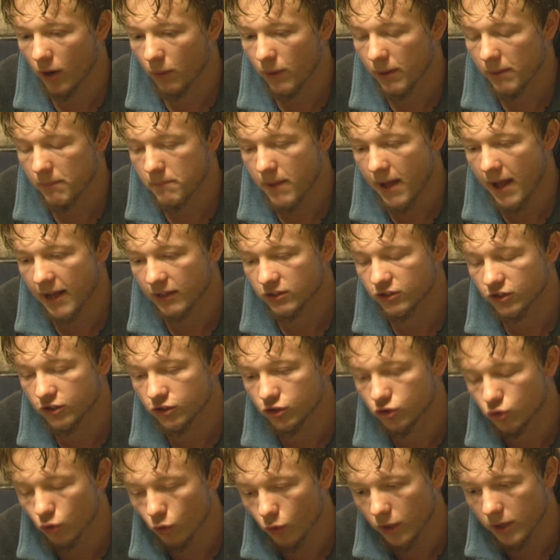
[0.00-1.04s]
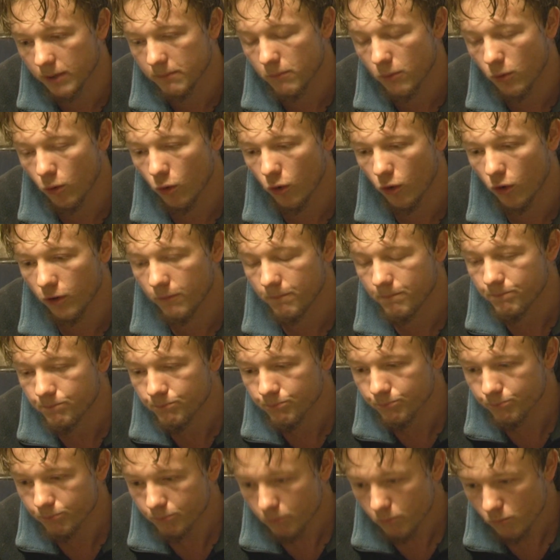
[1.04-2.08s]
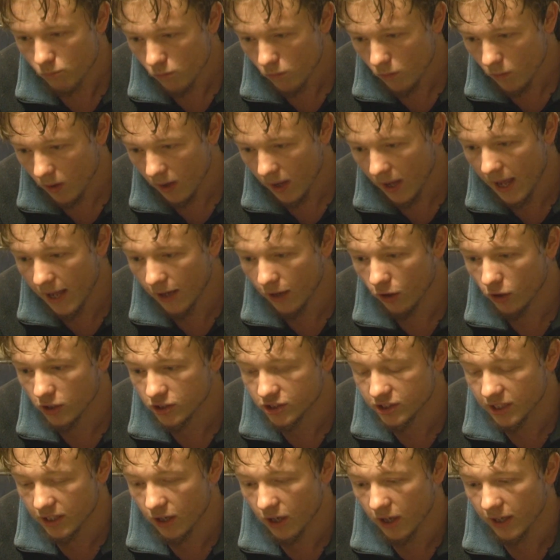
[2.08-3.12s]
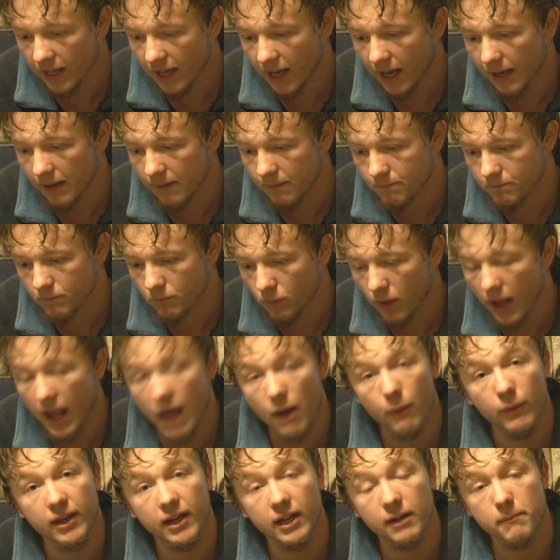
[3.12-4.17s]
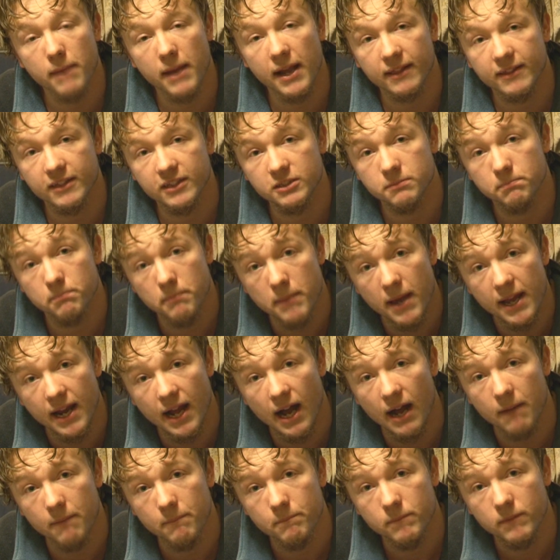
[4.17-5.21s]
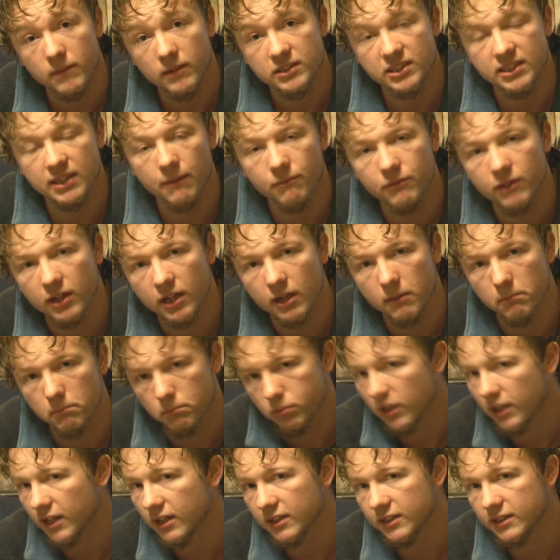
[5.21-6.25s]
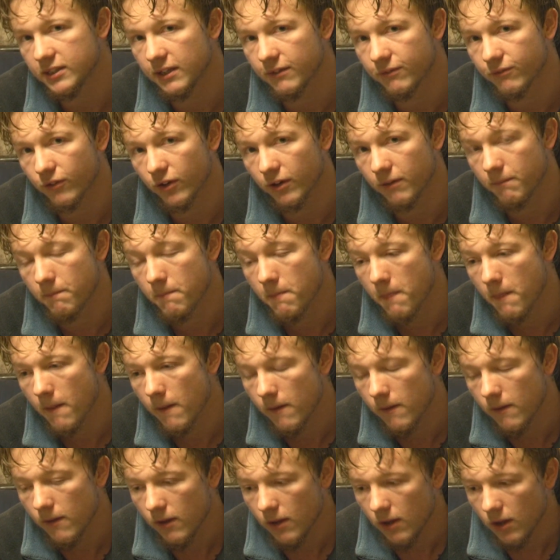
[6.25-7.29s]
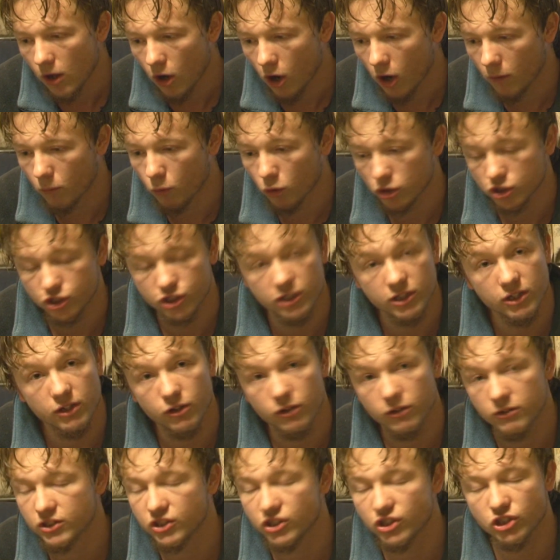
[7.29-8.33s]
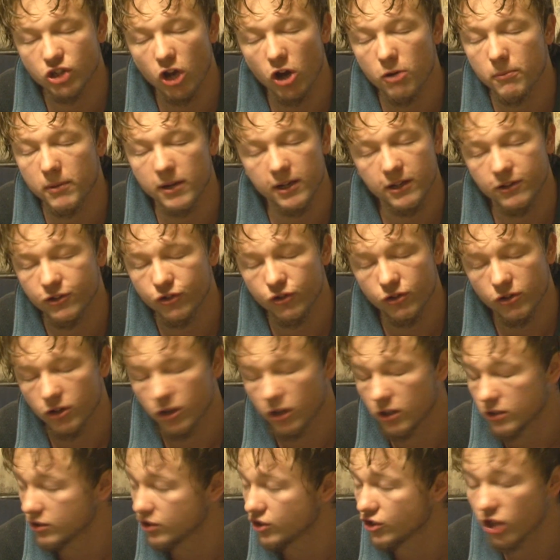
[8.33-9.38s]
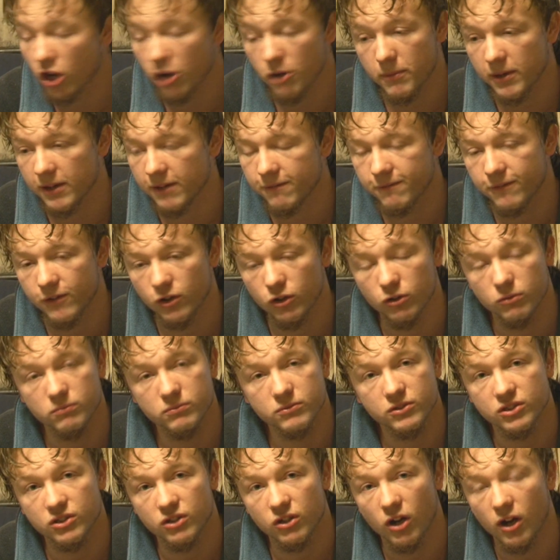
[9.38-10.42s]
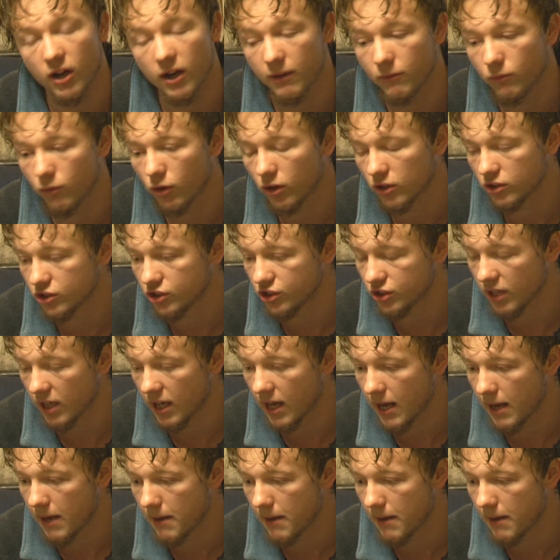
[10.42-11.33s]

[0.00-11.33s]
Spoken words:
went back to the drawing board and I said, okay, how are we going to make this better? Something completely different. I've watched so many films. I watched